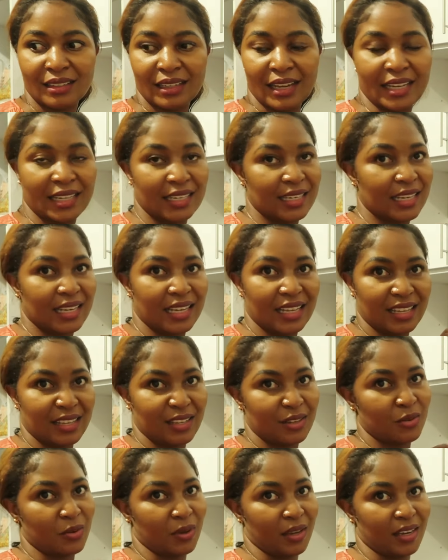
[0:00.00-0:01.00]
idea
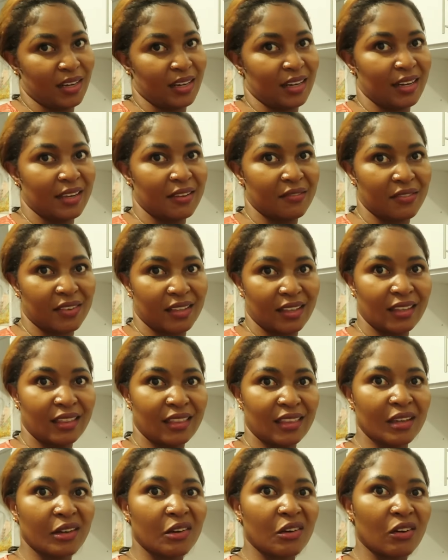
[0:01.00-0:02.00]
you can ever
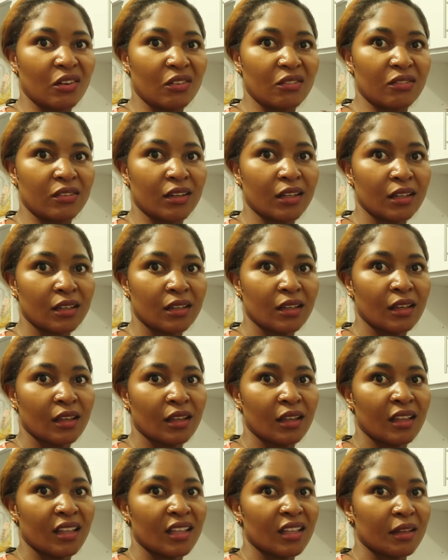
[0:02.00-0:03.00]
think of
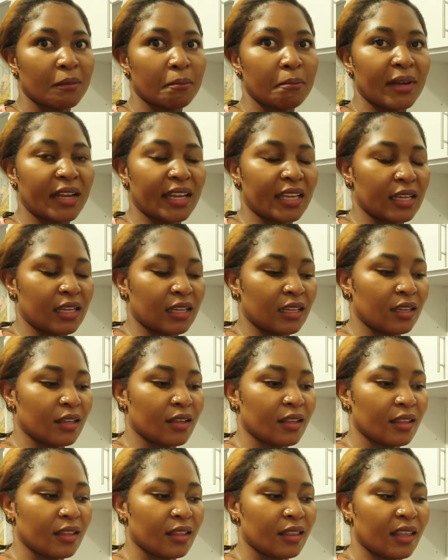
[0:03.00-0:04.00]
buying.
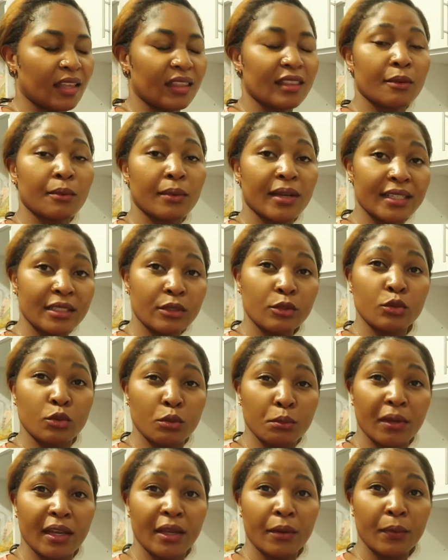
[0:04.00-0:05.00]
They're the worst
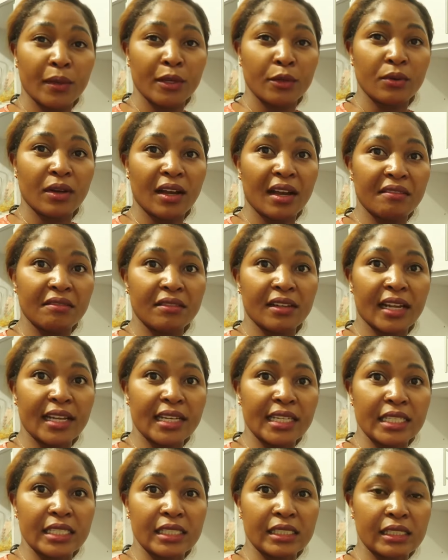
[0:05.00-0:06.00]
to buy when you have
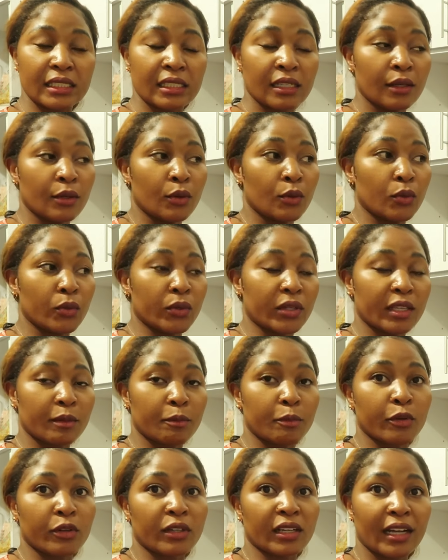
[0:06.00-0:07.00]
nannies who
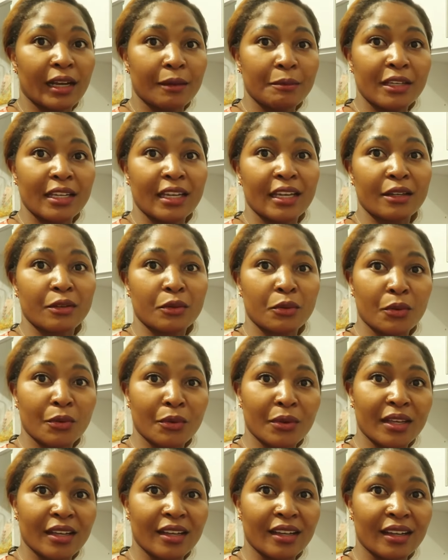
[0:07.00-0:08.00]
keep on coming and
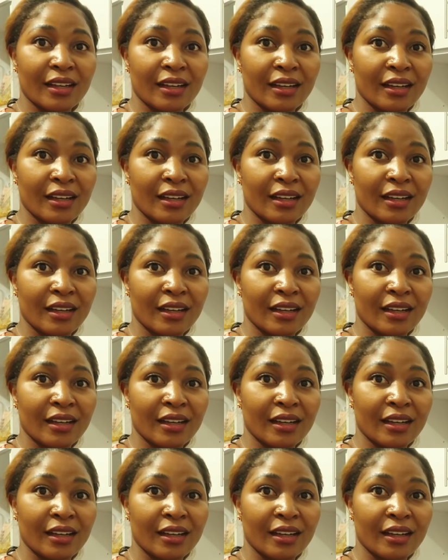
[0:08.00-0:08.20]
going.